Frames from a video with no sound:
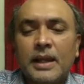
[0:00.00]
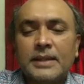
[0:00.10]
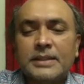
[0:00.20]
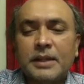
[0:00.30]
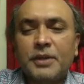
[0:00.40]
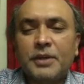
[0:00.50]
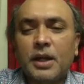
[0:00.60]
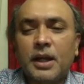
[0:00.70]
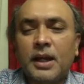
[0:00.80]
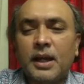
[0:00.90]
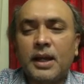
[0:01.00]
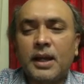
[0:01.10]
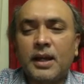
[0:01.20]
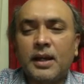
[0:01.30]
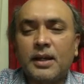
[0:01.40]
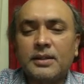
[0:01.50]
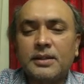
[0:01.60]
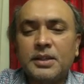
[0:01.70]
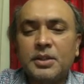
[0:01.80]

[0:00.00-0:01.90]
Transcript: Shafi, did